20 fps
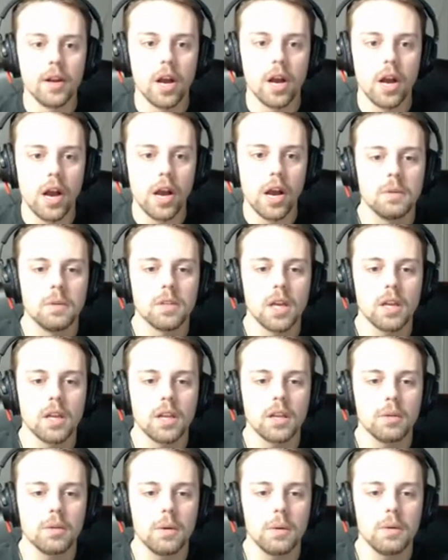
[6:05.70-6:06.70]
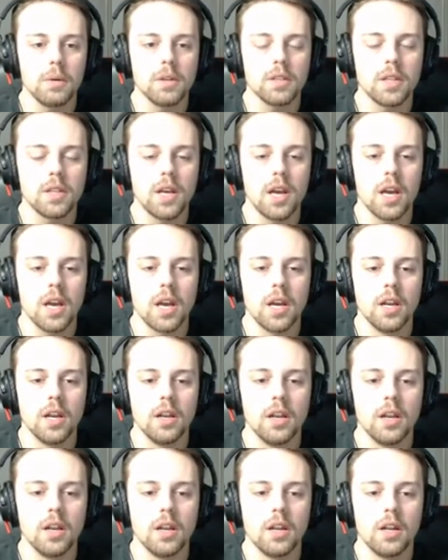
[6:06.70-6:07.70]
goal, and that was the first big
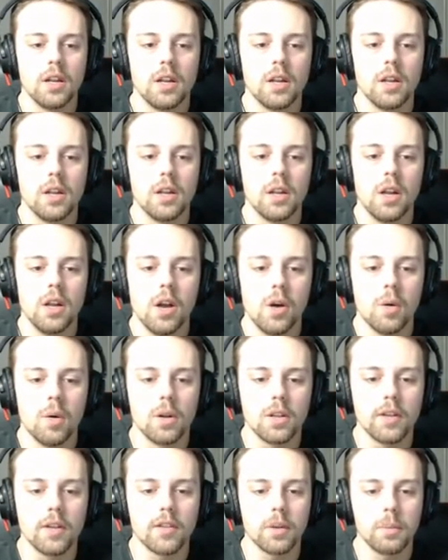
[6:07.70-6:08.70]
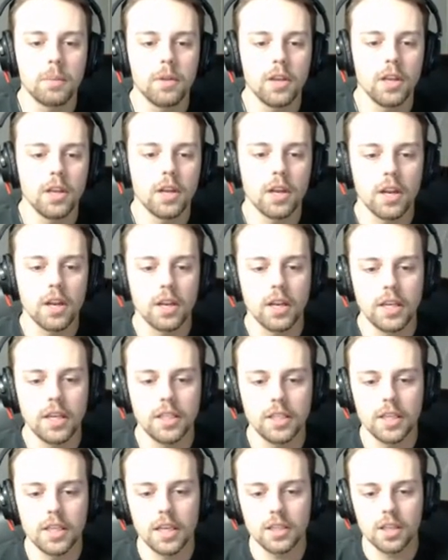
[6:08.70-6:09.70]
milestone teleporting around. And there you go, I got another
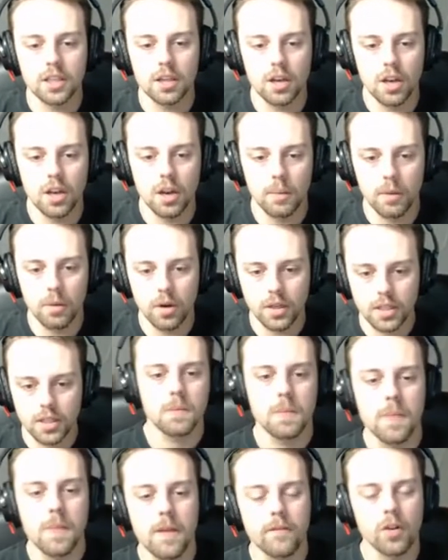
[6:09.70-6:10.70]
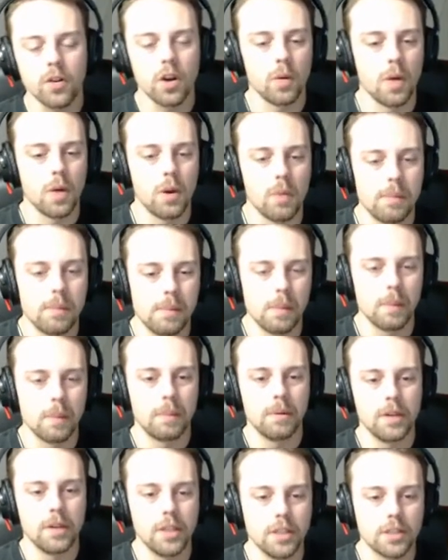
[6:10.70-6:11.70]
Roytania achievement diary thing by praying at that
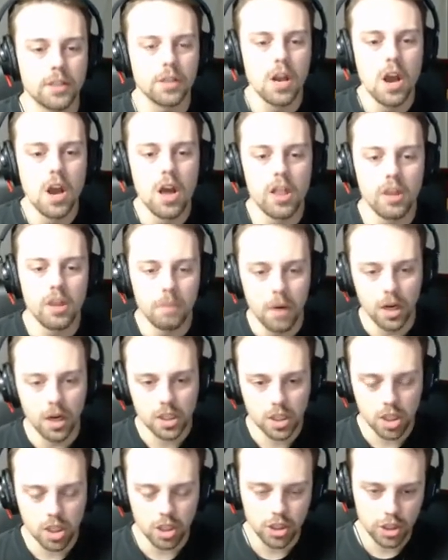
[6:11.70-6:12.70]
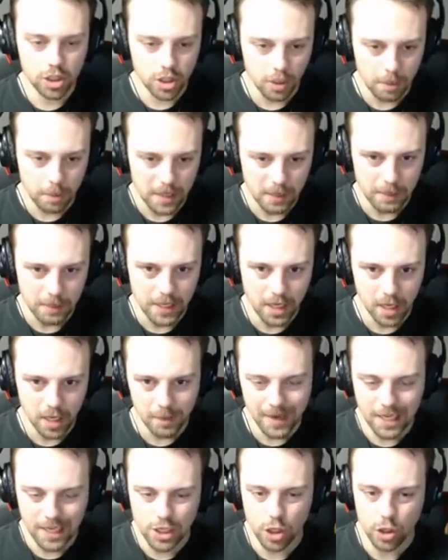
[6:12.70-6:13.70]
altar. It's kind of cool getting a lot of these achievement diaries just
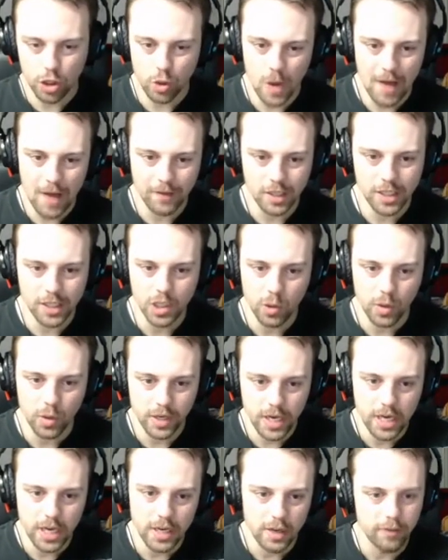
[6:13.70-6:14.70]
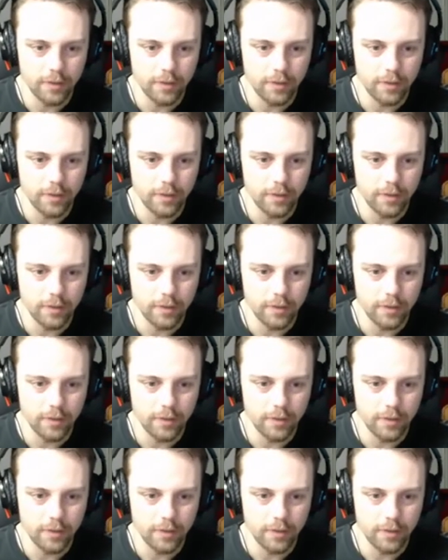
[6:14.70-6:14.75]
by playing the game normally.